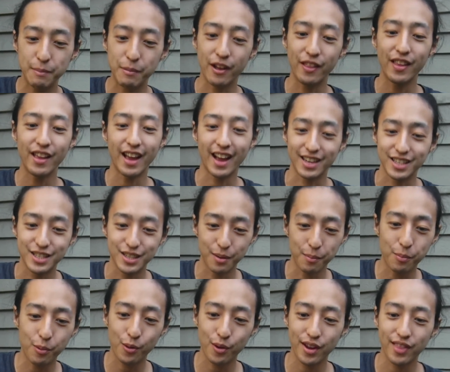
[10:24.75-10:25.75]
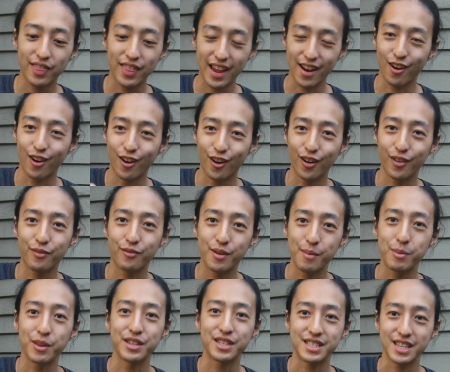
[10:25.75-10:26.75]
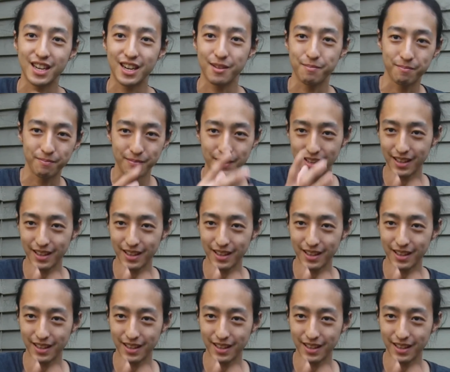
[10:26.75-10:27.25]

but at some point they are from the same